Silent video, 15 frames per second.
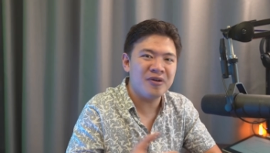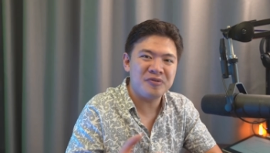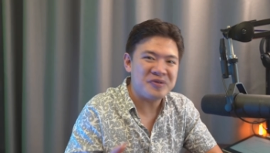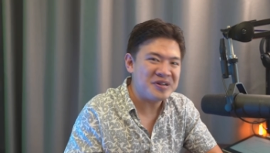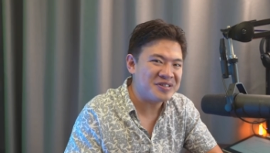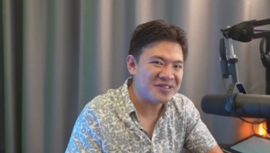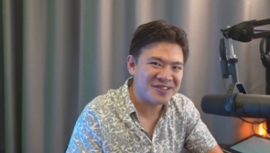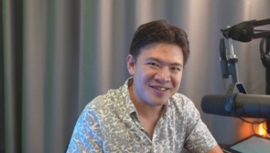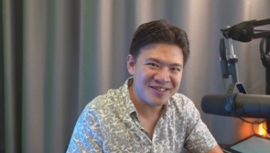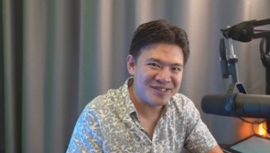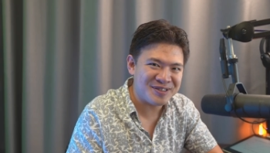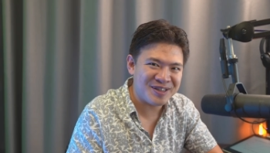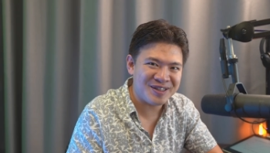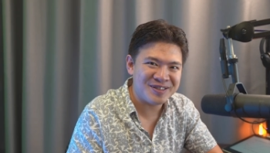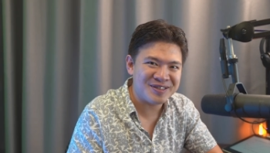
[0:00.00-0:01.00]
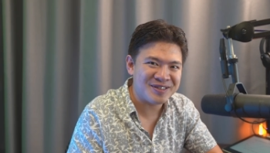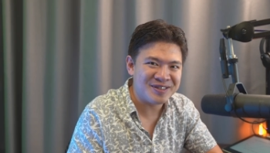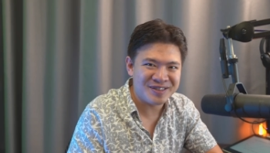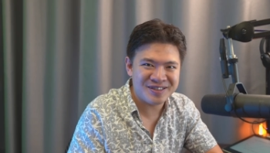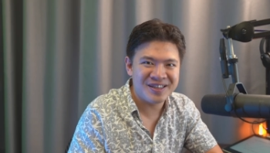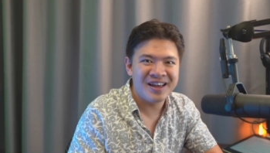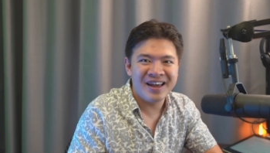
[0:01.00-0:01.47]
how it reaches
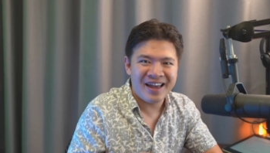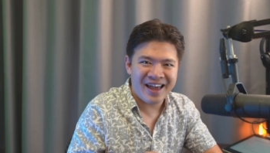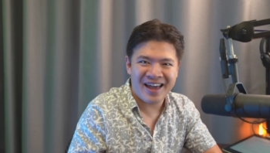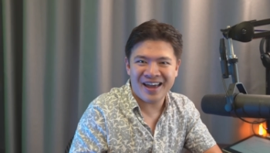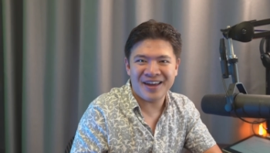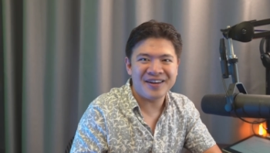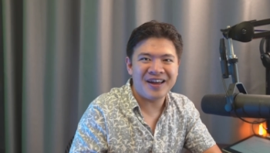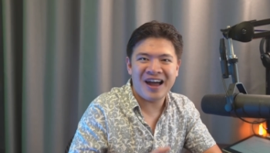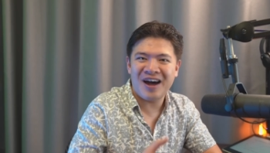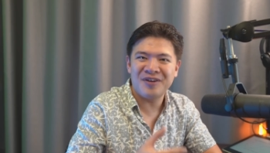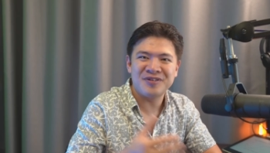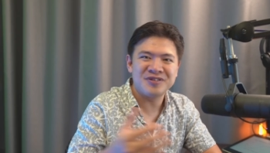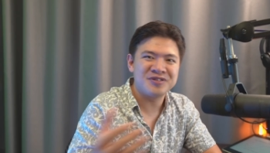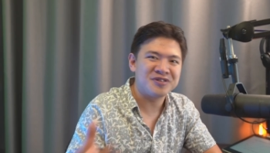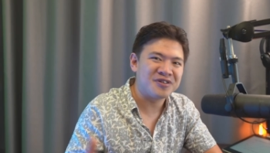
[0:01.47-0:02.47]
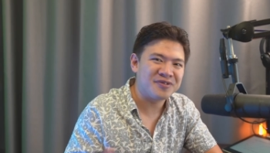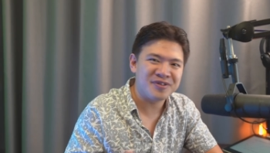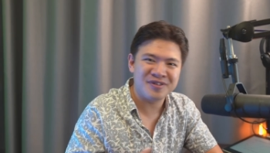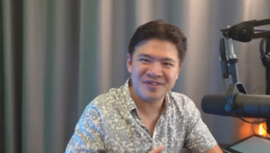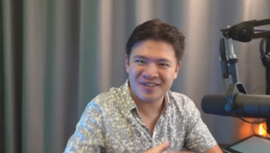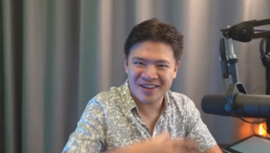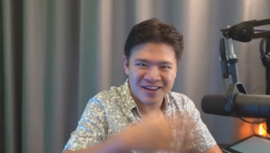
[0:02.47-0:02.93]
consensus, and how the
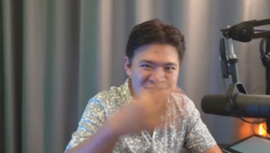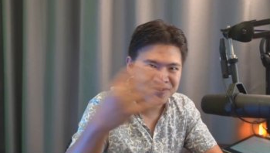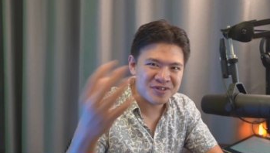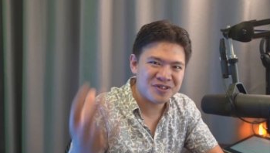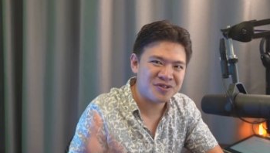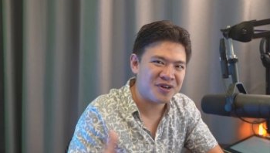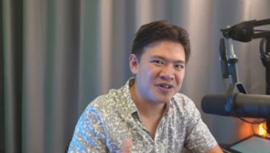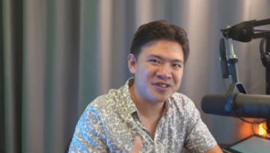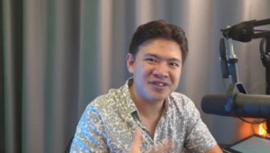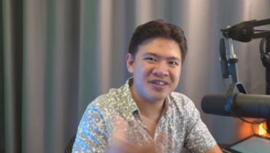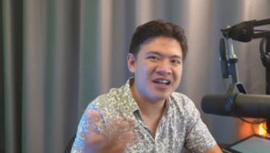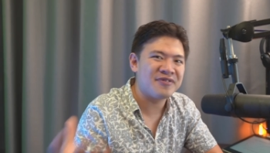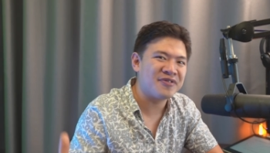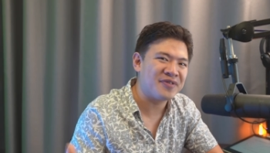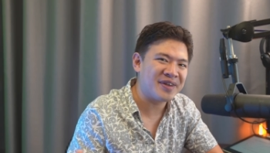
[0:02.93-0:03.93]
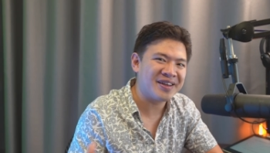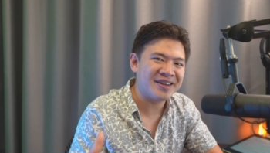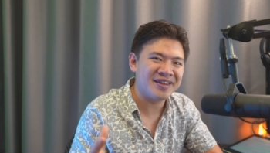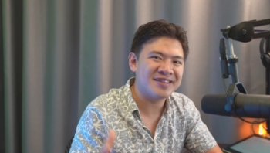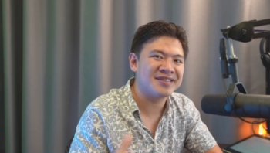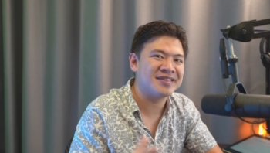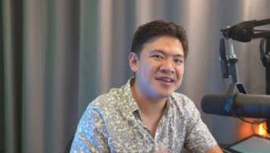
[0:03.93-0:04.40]
server, the infrastructure, and
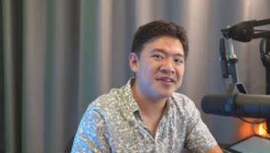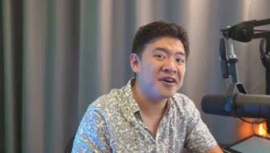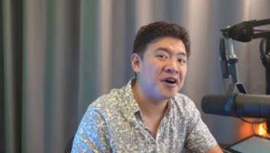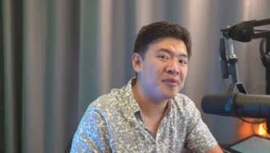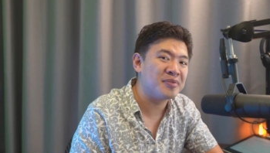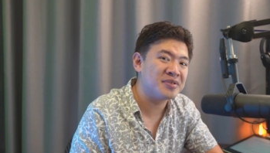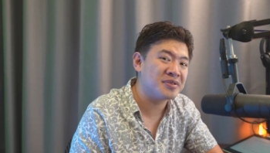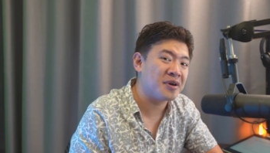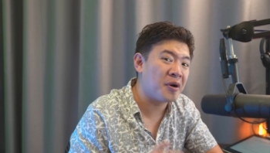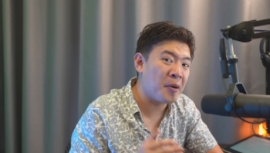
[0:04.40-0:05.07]
everything is set up.